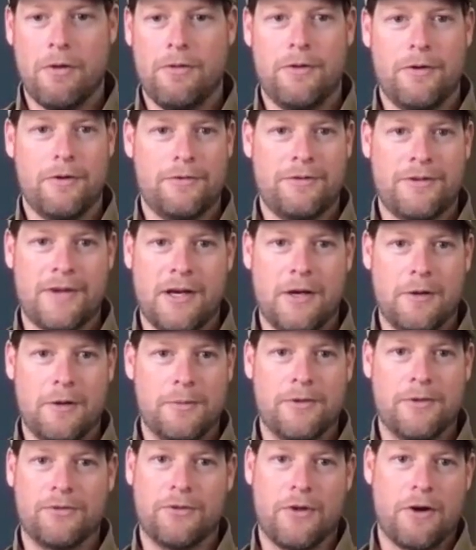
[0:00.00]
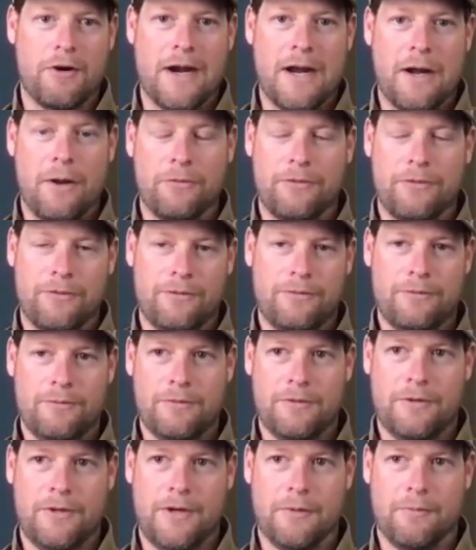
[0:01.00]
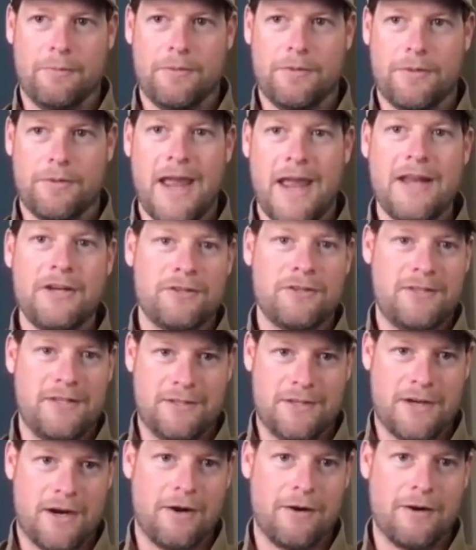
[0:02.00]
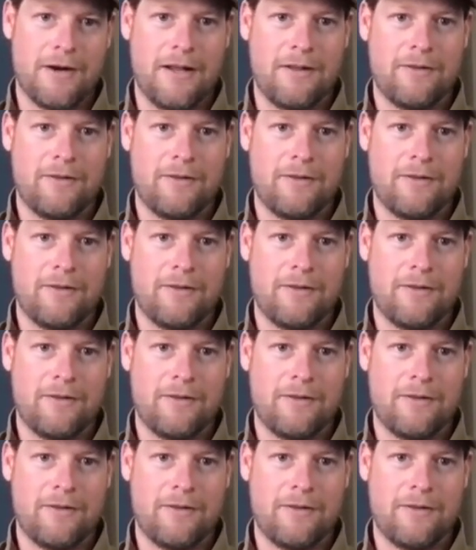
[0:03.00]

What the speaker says: They're sending them to slaughterhouses. The agencies aren't.